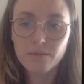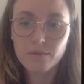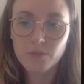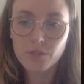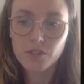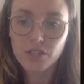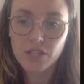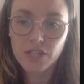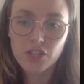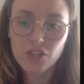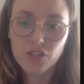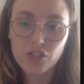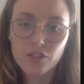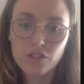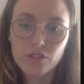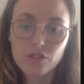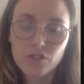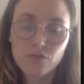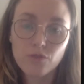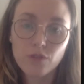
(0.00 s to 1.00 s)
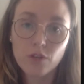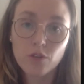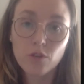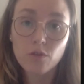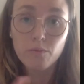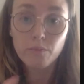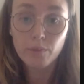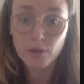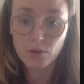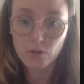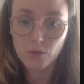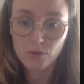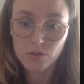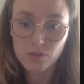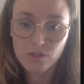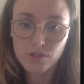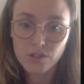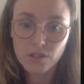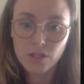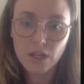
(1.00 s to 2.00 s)
mutations run on
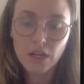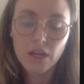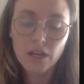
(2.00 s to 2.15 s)
post.